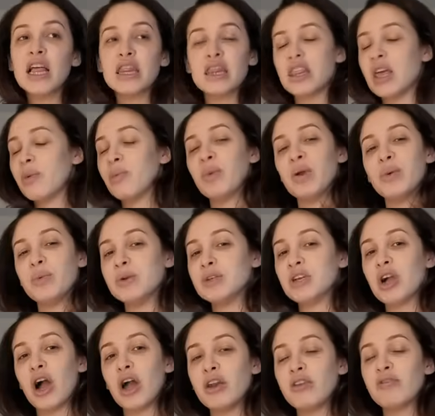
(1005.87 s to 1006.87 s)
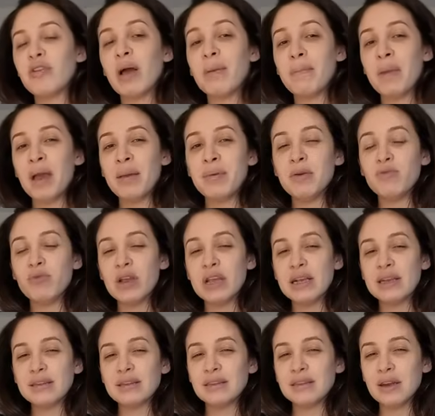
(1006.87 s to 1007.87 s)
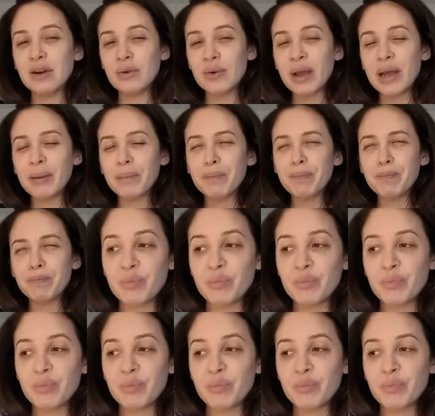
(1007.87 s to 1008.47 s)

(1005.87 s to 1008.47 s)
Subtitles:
then we would kind of like maybe reconsider it.